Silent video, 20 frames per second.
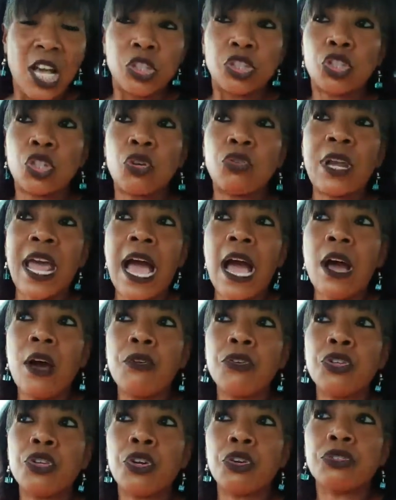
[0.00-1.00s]
So
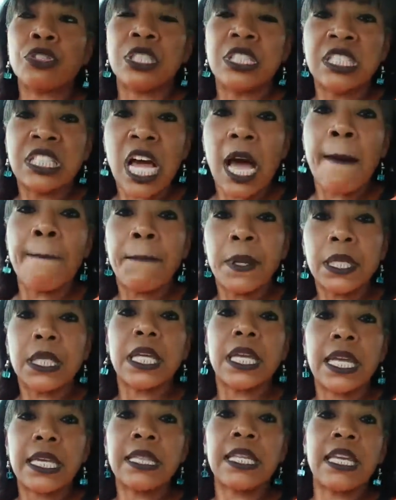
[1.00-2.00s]
now you're
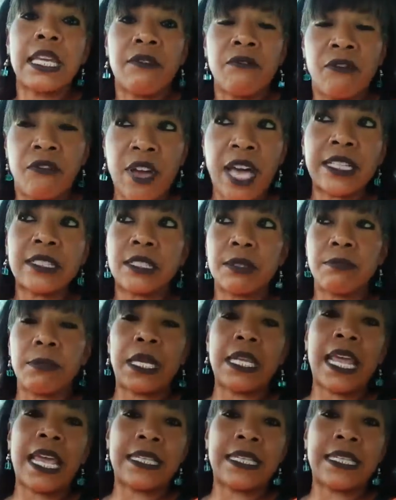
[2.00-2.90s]
doubling the investment